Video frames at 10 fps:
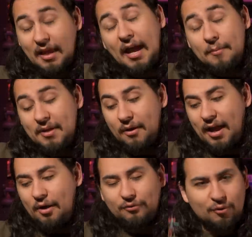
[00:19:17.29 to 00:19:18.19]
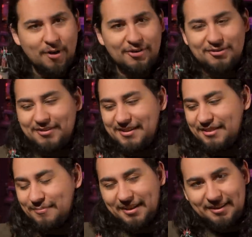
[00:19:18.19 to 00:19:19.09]
I'm now out from
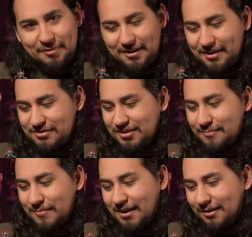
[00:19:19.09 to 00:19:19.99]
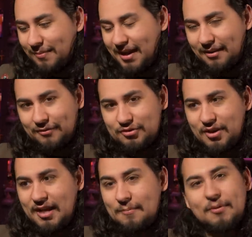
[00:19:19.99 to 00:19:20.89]
underneath my limited edition model pile of
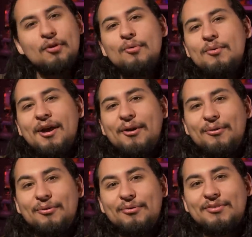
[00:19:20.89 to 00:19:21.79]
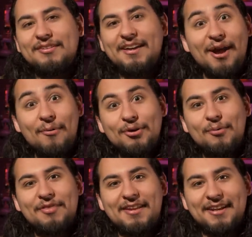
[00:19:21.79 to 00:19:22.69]
shame, but who knows? I wonder
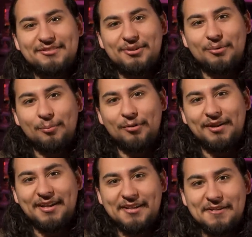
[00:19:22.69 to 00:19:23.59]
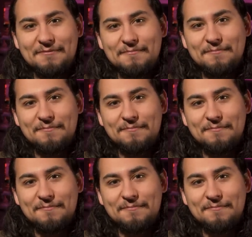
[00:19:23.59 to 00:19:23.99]
what the next year will bring in.